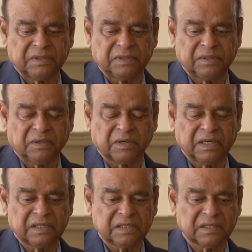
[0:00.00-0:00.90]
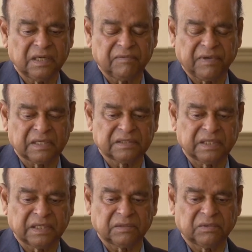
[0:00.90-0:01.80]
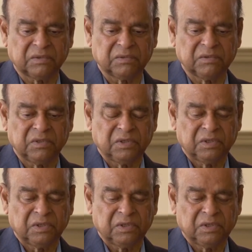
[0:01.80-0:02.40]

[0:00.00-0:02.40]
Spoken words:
the organizational functioning through